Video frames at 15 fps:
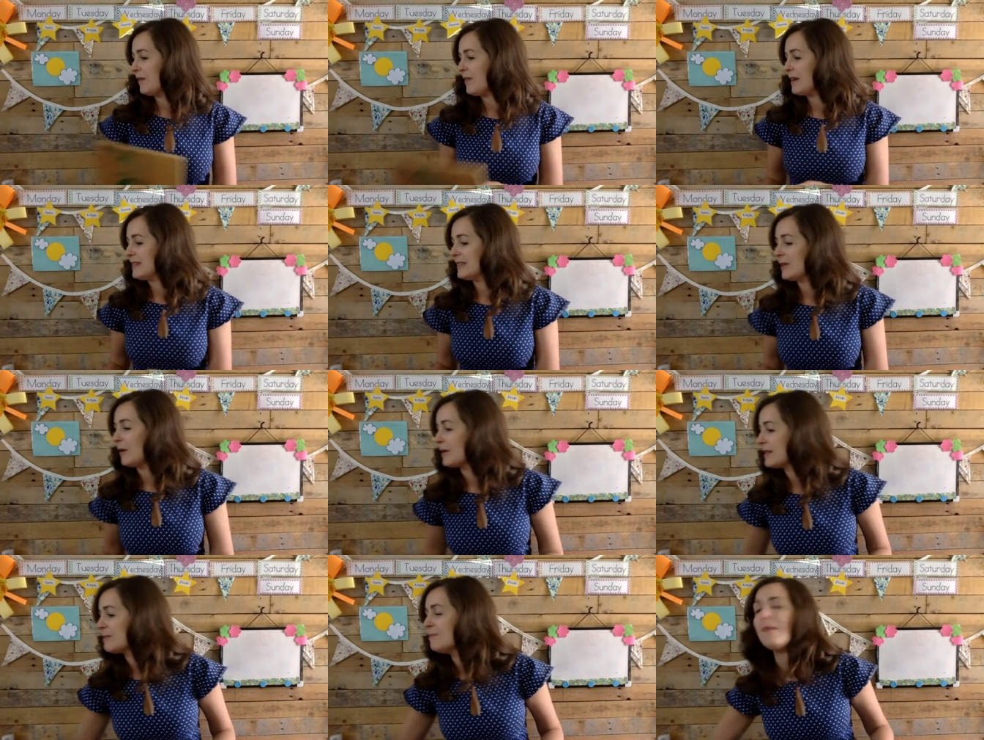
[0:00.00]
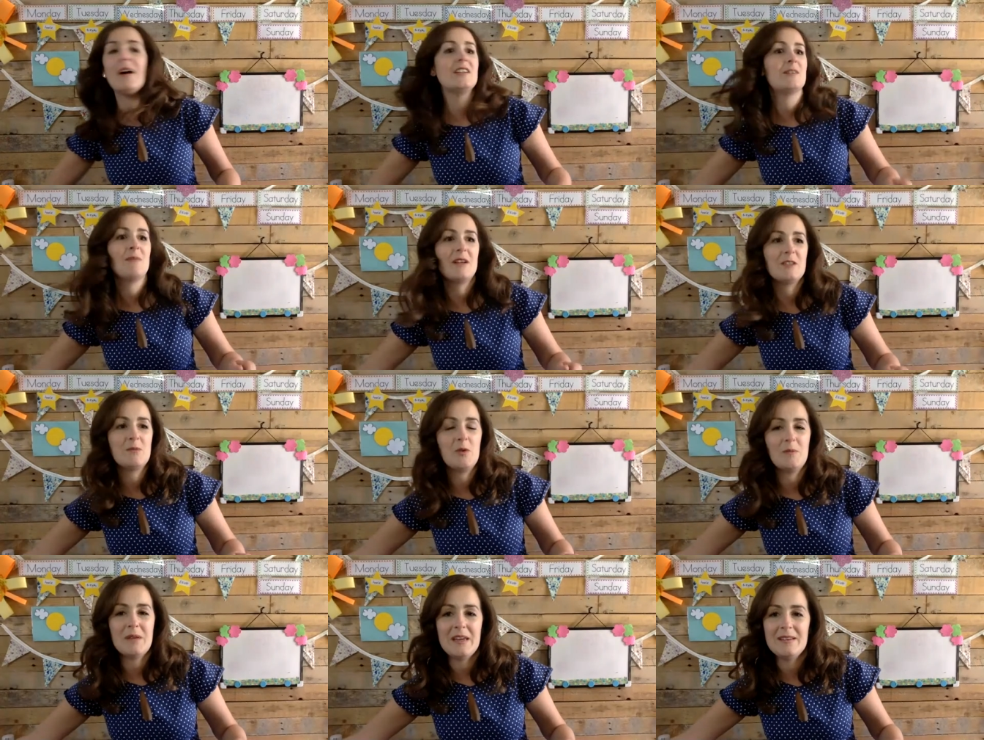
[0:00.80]
of those songs much, much
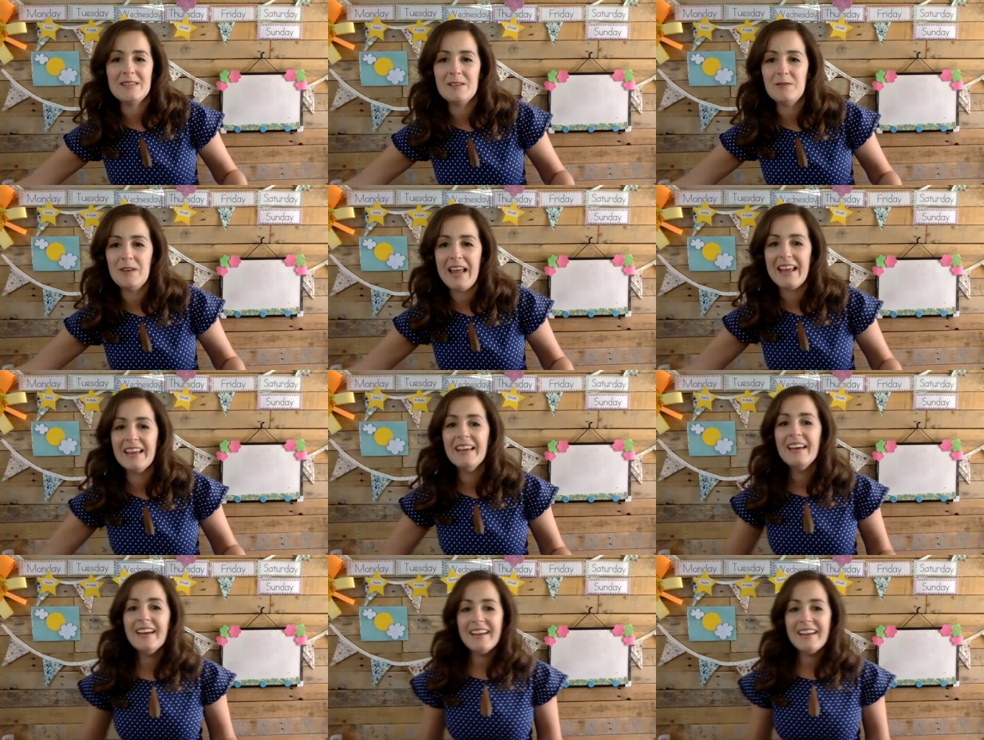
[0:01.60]
more beautifully.